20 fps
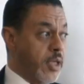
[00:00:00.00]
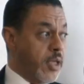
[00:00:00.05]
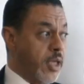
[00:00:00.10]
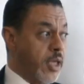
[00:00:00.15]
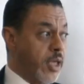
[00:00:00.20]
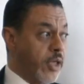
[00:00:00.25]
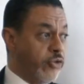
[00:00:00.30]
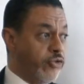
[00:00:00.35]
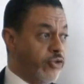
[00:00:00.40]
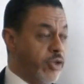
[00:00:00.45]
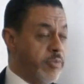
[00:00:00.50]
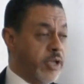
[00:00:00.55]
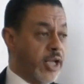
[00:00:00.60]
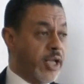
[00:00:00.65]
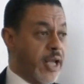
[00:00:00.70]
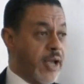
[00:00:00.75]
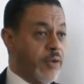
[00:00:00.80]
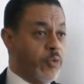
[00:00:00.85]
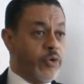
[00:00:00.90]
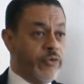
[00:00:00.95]
Extremely
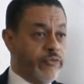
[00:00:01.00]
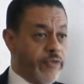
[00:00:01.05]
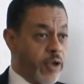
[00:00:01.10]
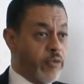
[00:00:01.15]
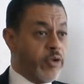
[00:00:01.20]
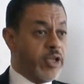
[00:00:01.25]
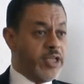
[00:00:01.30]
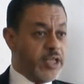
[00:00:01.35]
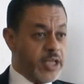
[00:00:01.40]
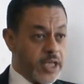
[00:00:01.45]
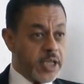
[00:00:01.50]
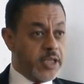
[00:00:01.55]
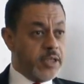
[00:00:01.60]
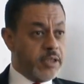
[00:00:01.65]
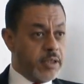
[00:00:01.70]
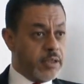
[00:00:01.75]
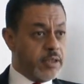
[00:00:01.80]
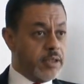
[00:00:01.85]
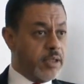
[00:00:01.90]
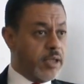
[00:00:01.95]
collaborative, we're very
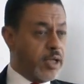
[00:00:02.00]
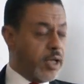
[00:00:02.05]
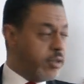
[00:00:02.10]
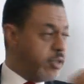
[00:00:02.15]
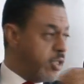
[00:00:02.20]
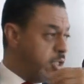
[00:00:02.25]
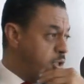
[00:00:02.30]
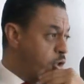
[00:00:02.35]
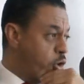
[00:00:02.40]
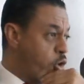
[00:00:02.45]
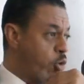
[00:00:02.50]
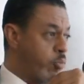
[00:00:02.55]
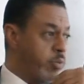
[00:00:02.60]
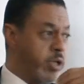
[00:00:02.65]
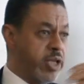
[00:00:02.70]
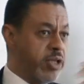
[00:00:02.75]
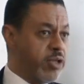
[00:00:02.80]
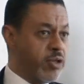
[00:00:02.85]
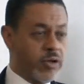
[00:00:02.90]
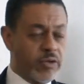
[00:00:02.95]
lean. I think
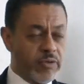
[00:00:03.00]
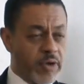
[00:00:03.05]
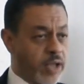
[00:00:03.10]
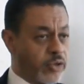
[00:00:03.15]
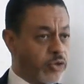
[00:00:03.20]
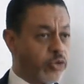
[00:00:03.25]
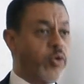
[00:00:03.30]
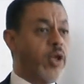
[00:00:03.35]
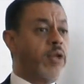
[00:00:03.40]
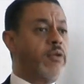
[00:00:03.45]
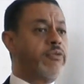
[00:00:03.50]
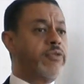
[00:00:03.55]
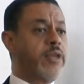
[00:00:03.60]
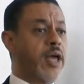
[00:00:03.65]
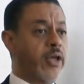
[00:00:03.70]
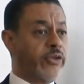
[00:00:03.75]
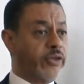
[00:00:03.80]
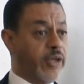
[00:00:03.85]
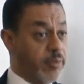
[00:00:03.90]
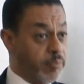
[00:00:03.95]
globally there are around
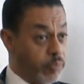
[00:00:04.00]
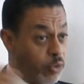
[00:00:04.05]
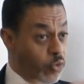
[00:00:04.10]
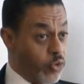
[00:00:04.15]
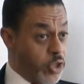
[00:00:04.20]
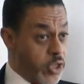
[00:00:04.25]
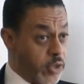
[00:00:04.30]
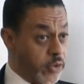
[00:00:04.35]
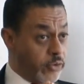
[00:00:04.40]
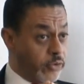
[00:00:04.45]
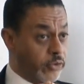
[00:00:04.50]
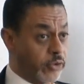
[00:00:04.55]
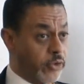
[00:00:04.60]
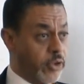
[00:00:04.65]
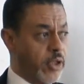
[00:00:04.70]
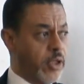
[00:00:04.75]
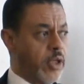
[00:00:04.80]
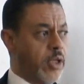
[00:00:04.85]
12,000 employees.